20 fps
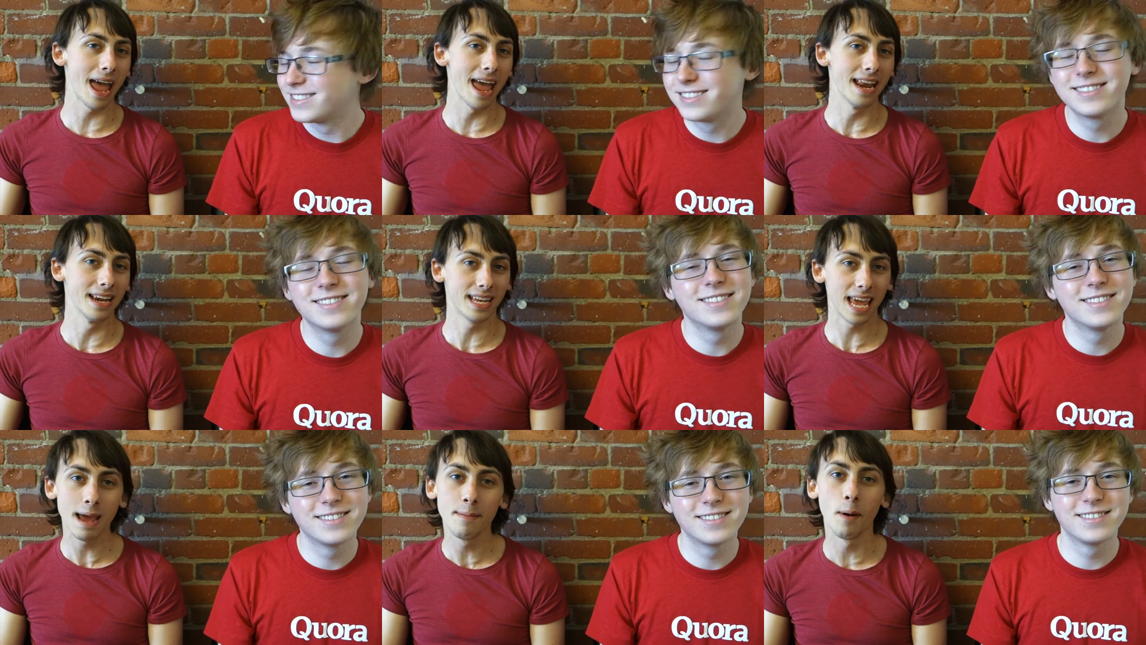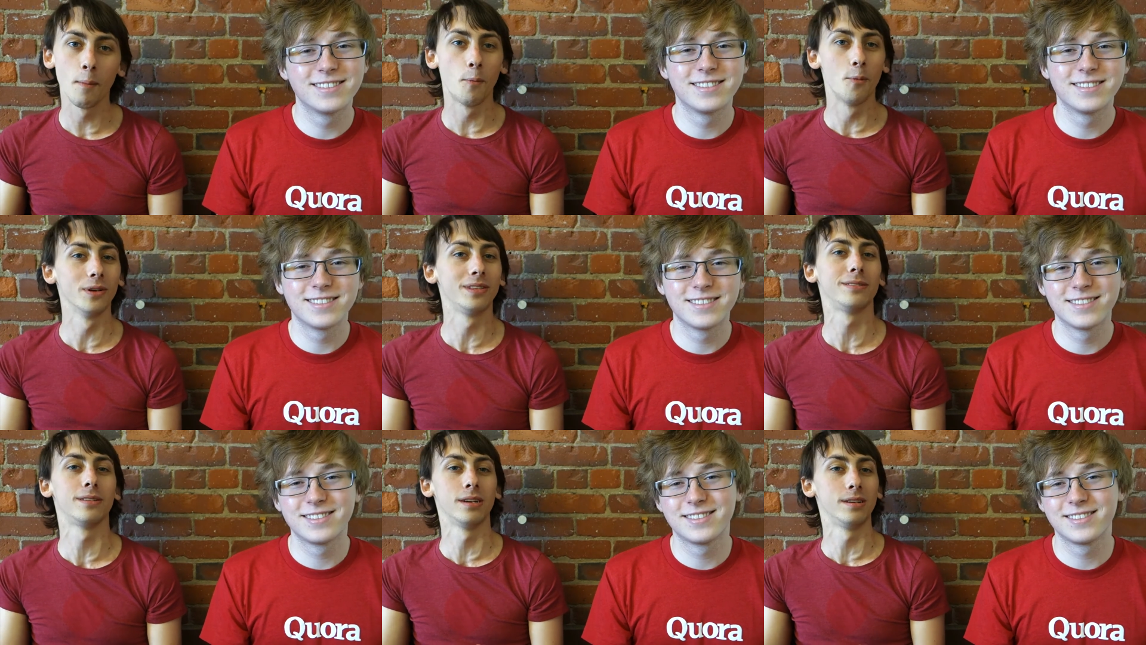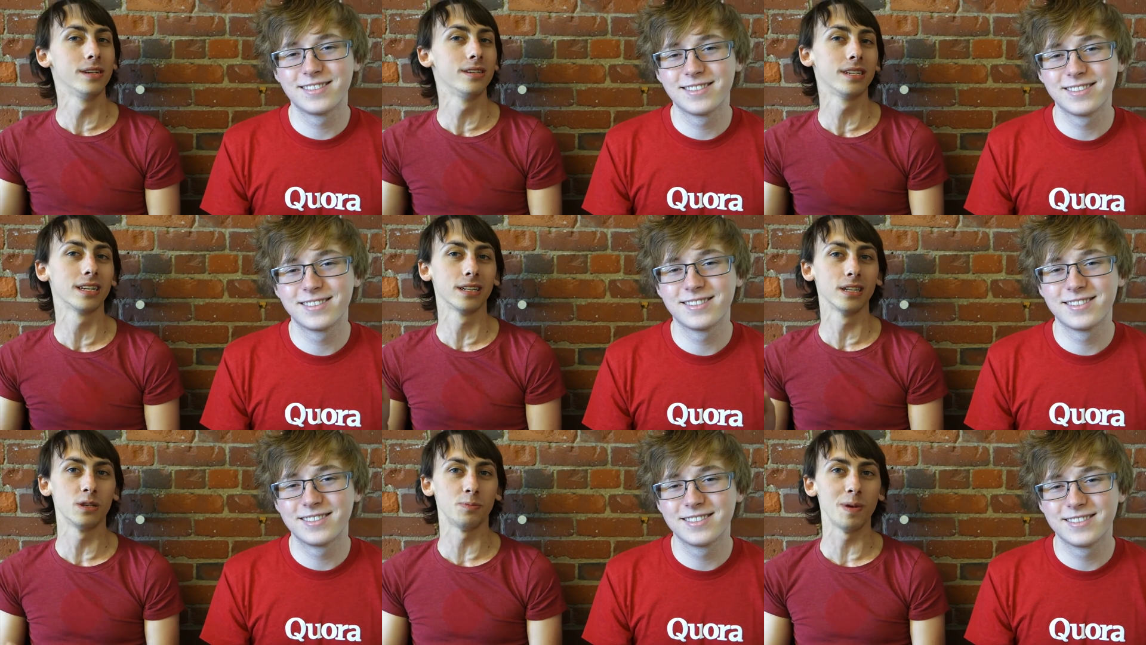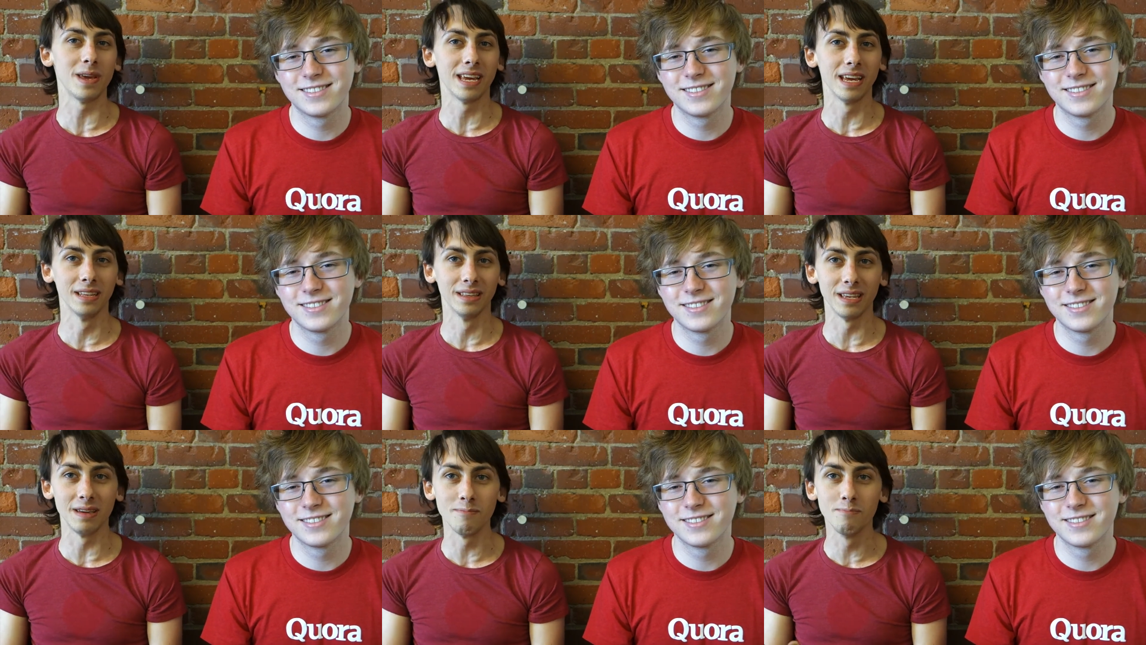Speaker 1: and came up with statistically
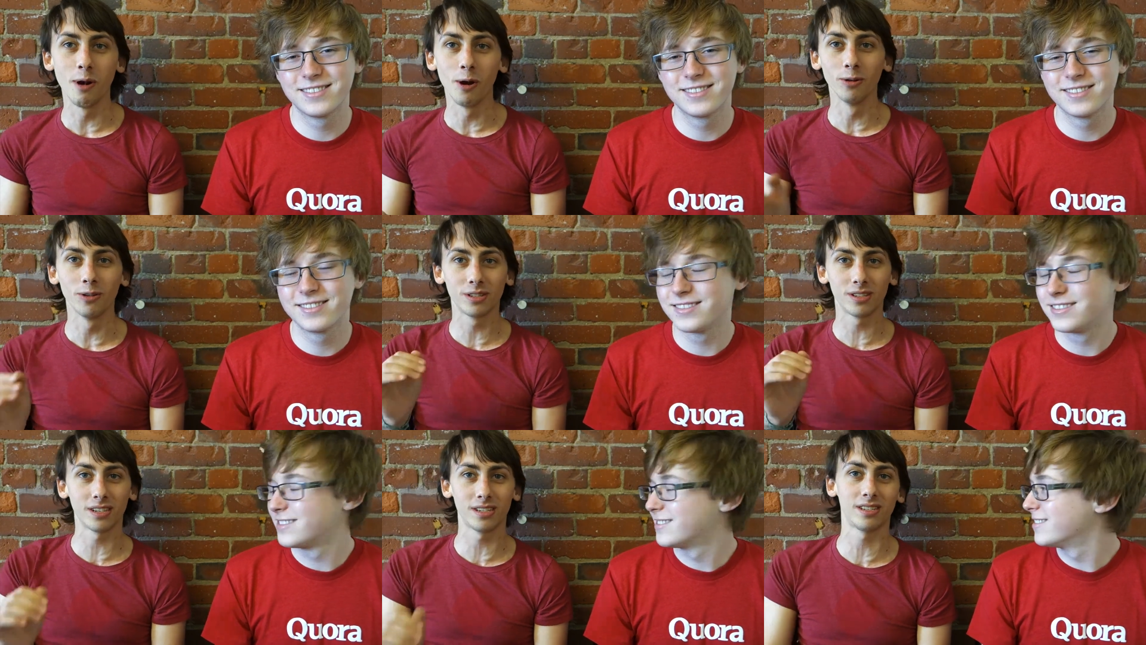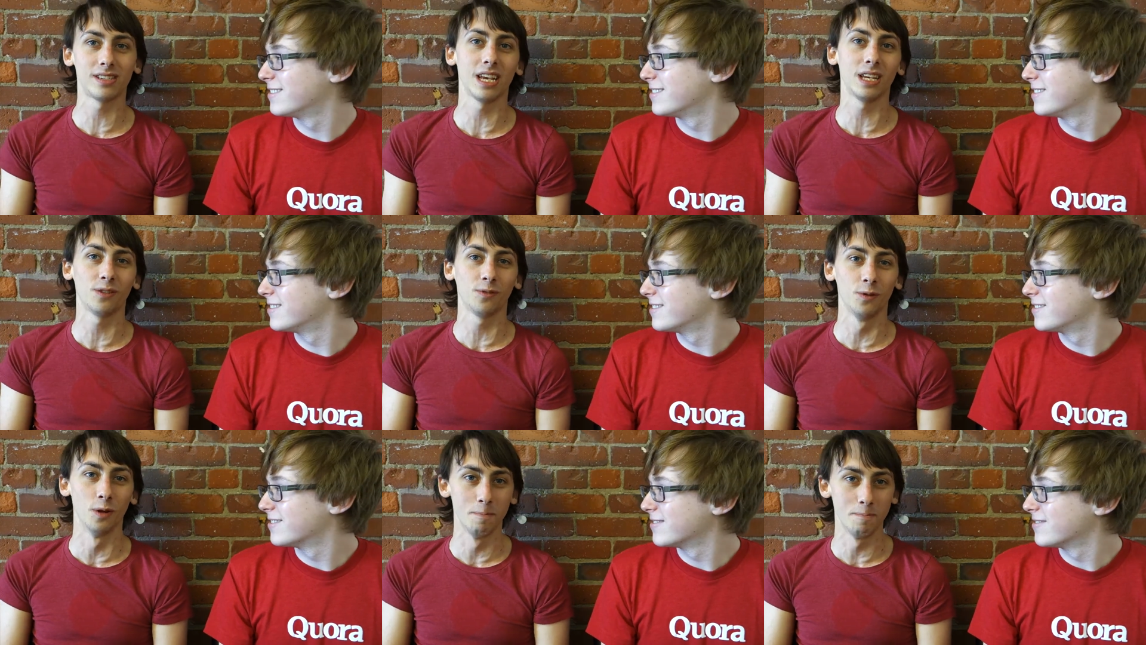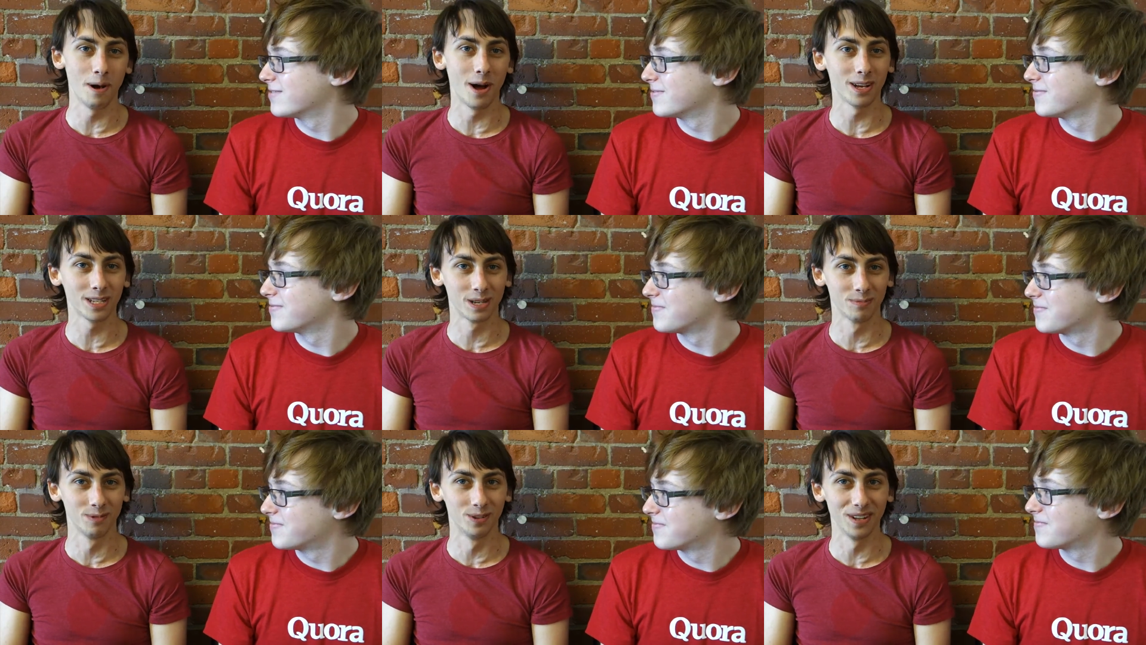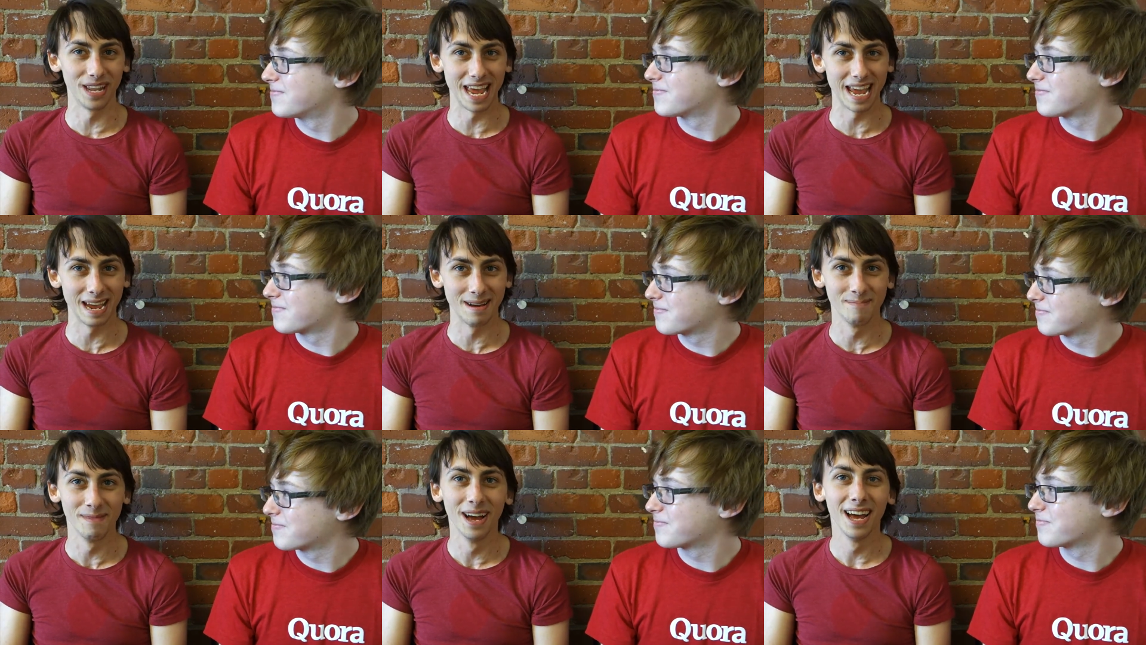speaking the most successful possible
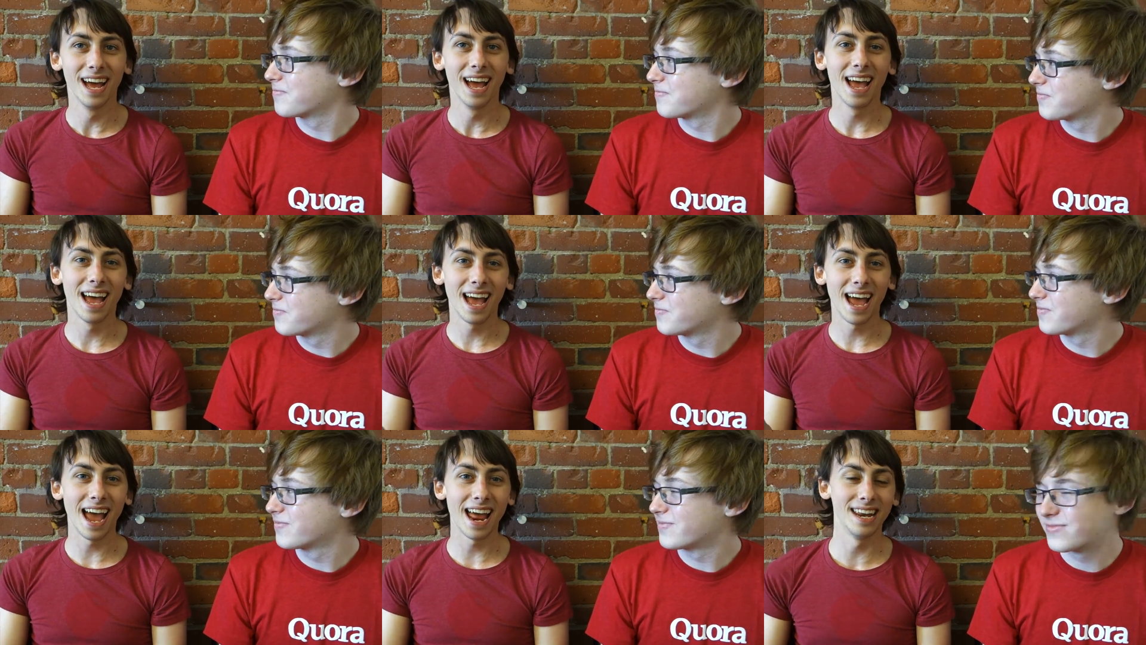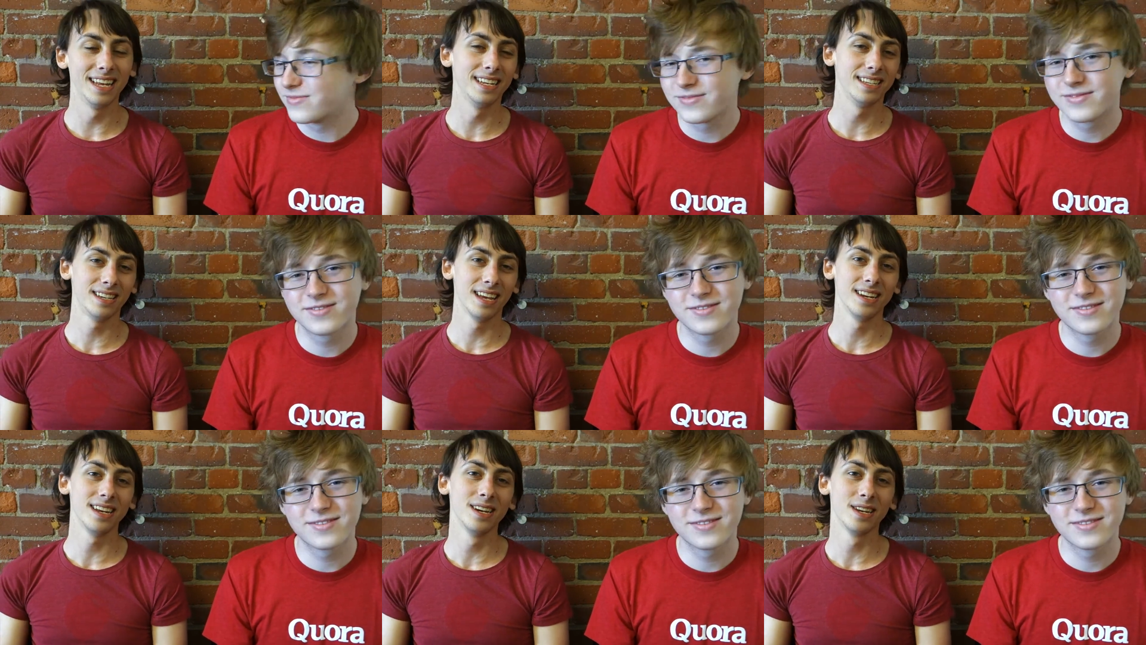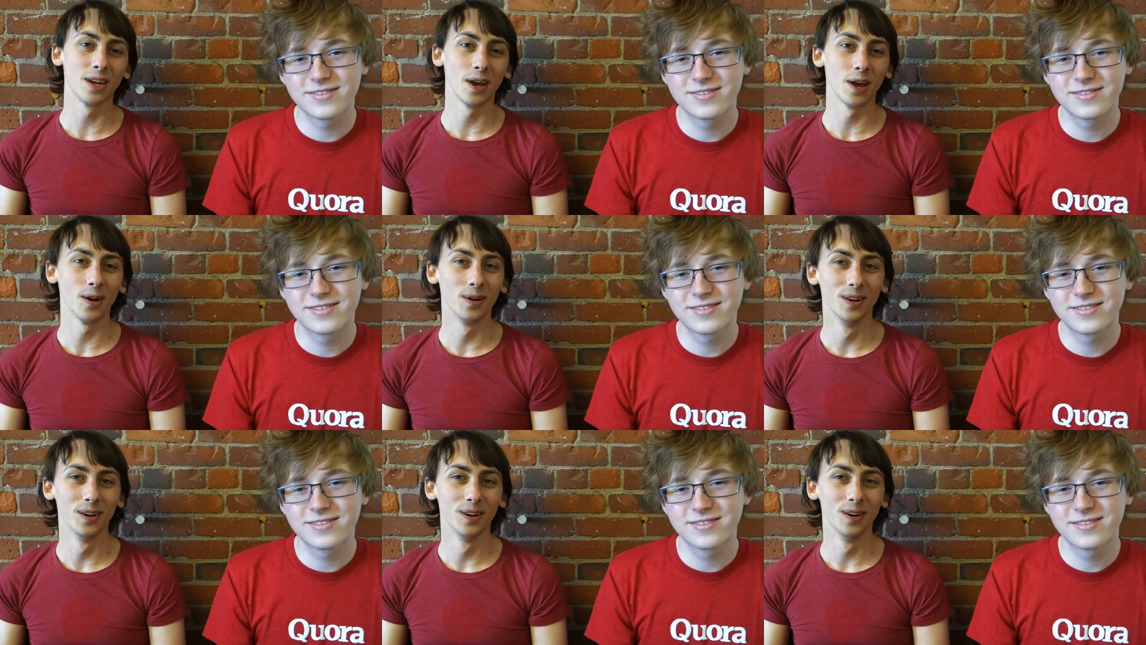name and it said indico.